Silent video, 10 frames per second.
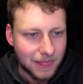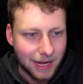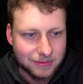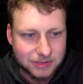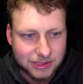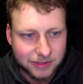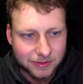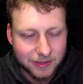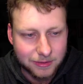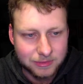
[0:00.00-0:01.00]
And it was clear
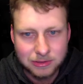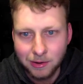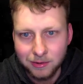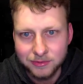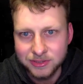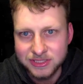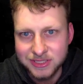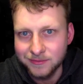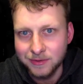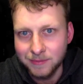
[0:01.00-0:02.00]
that it was all just
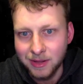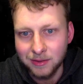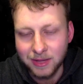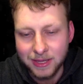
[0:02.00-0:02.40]
Stephen Amell